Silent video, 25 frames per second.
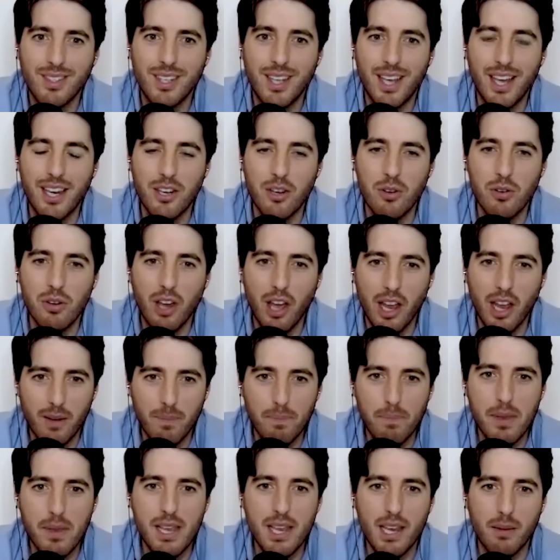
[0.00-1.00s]
And you
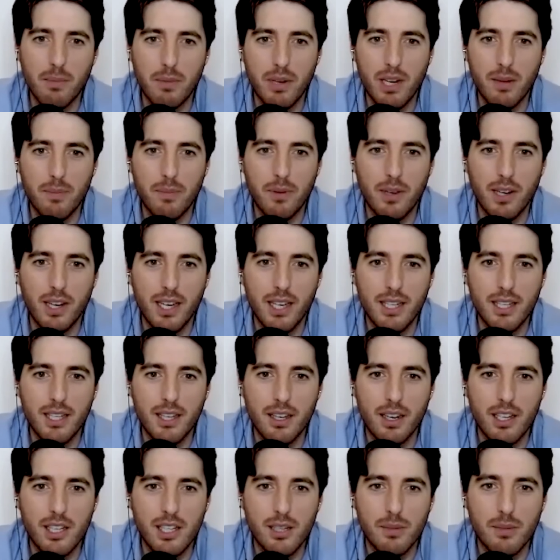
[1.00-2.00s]
like being
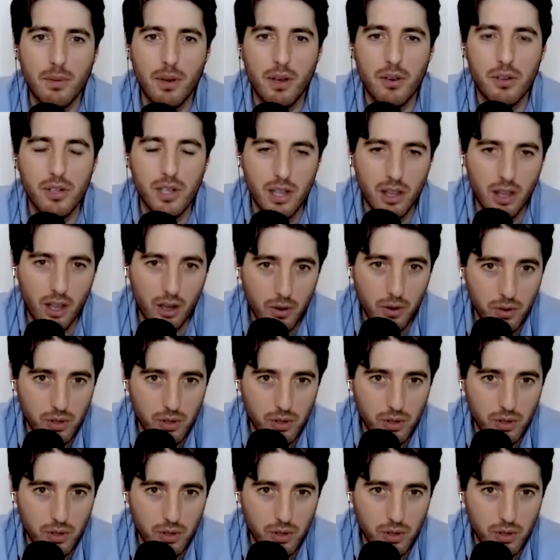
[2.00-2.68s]
manipulated, I suppose, in those...